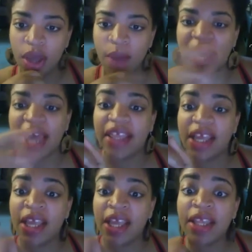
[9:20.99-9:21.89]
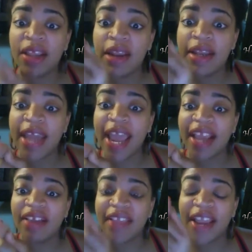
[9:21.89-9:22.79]
But at the end of the
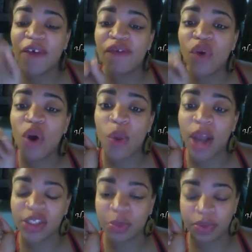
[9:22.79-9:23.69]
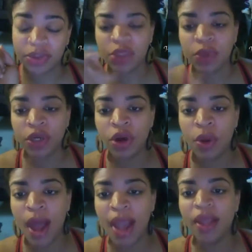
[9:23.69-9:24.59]
day, they are for white supremacy. You want to know
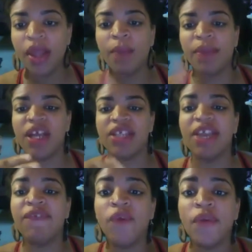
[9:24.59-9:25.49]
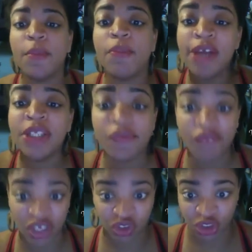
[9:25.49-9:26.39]
why? Because they for the
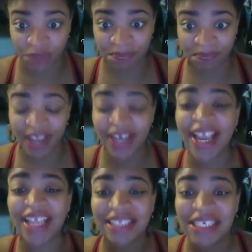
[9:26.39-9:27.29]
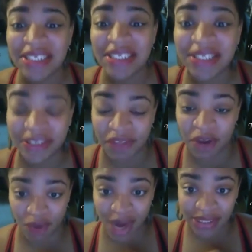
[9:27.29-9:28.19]
preservation and the existence of their
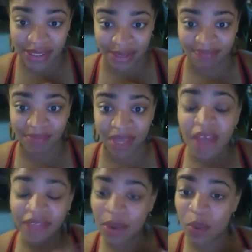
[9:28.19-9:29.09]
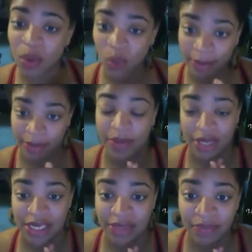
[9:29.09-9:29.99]
race. They want white people to
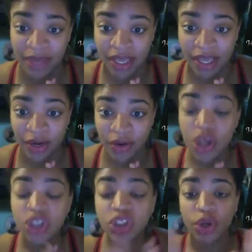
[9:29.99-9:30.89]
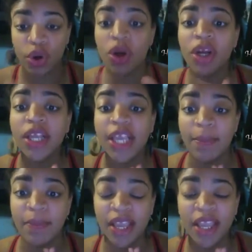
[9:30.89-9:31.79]
keep being here. So in order to keep
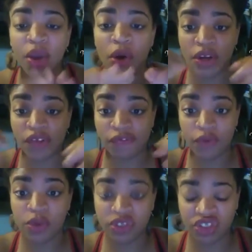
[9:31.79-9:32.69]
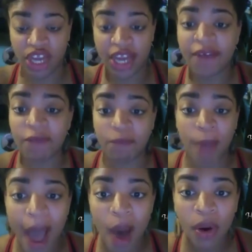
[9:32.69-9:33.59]
being here on this food chain of
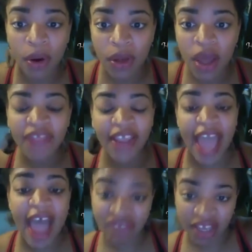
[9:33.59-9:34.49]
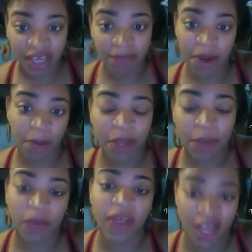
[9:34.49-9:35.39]
power, they have to keep their
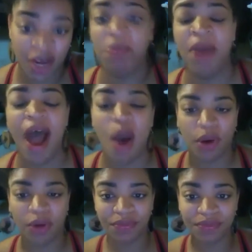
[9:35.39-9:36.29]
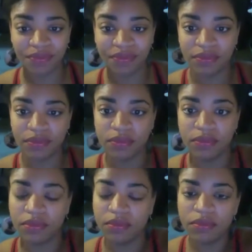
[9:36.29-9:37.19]
people in power.
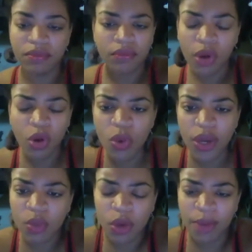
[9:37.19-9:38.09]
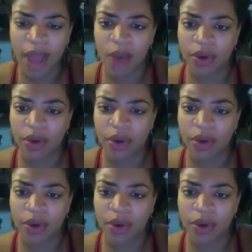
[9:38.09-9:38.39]
Who wouldn't want power?